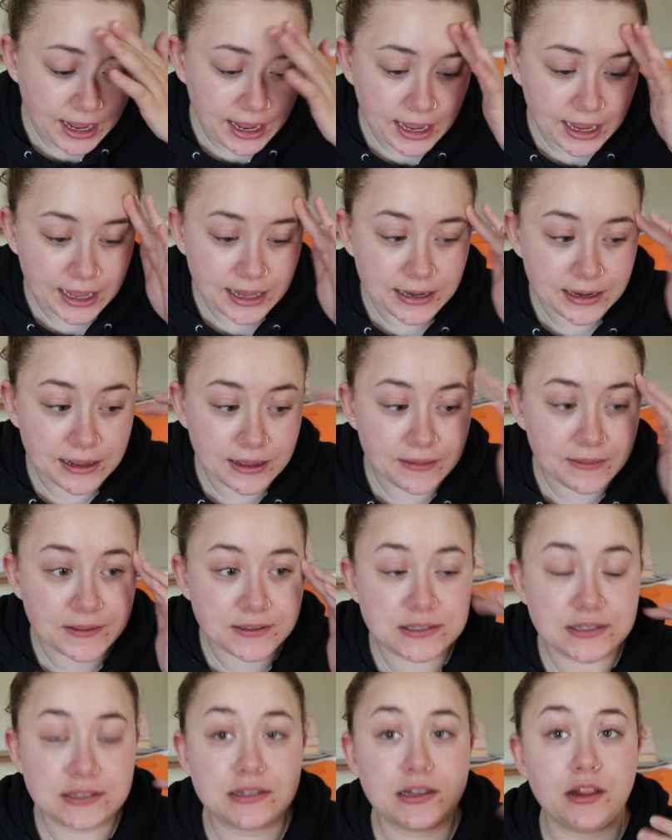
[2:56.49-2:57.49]
And
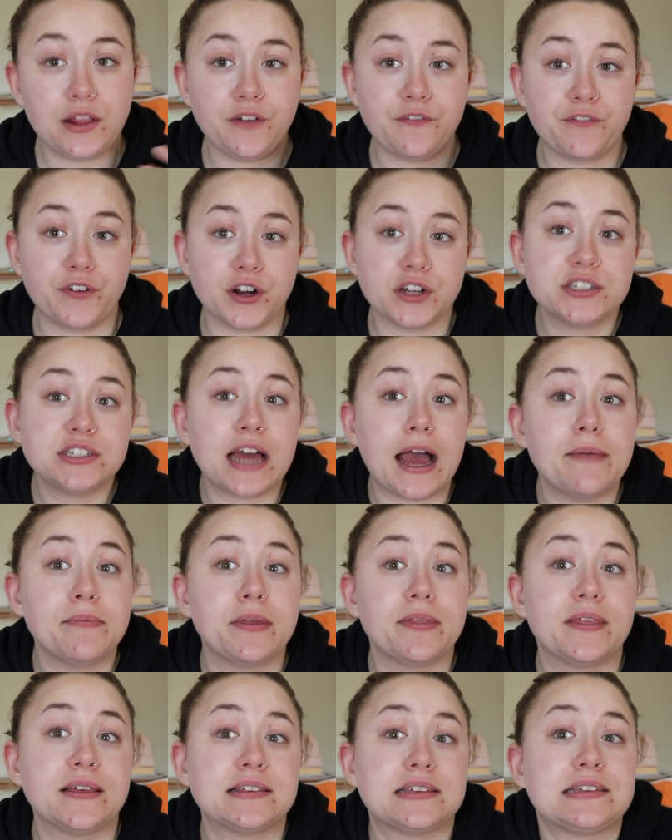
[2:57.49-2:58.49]
this isn't the first time
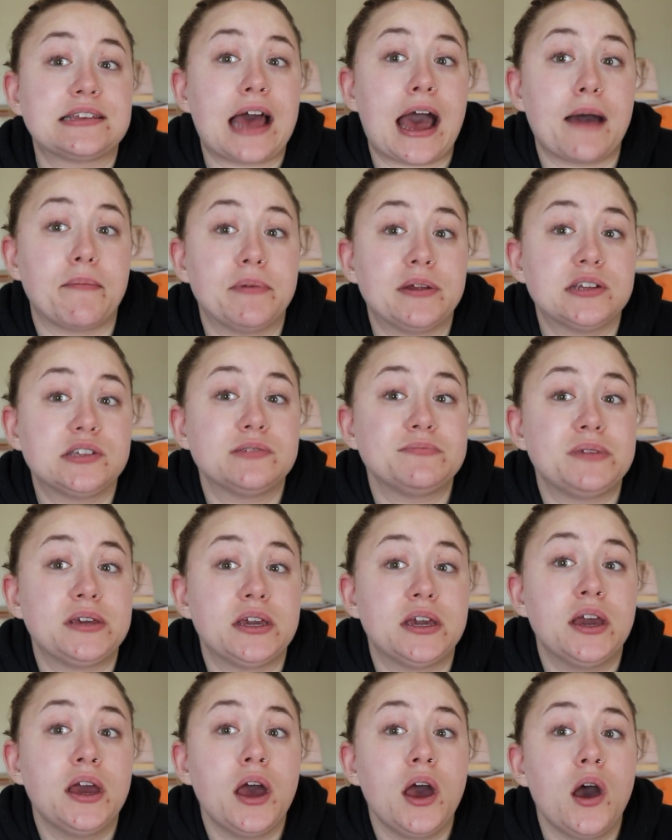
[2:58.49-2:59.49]
that this has happened to
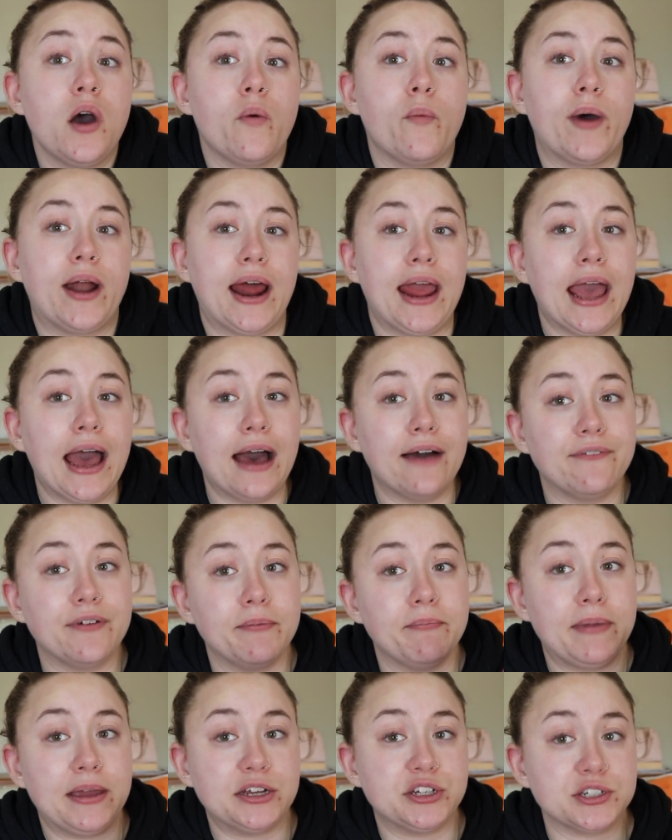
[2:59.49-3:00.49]
me when I have a
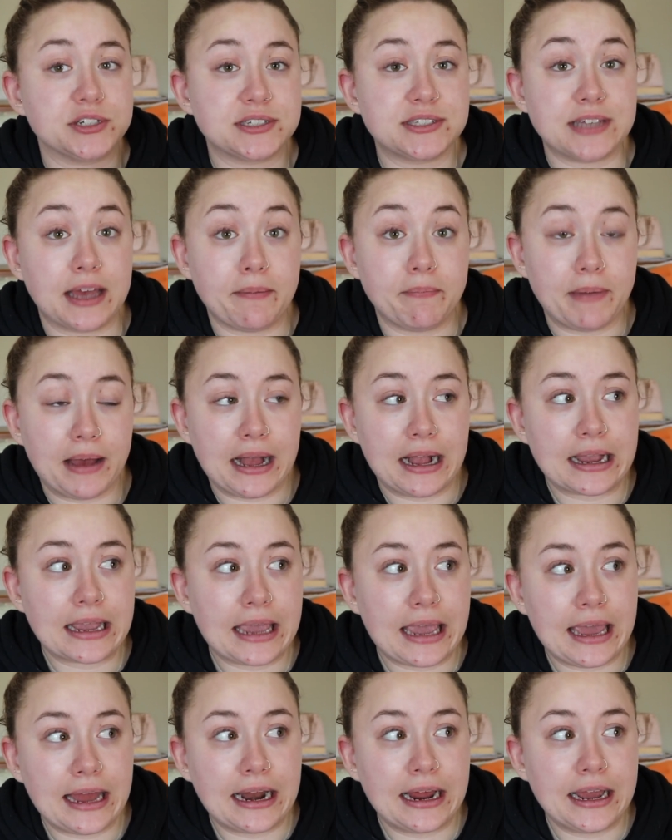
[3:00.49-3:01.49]
major setback. And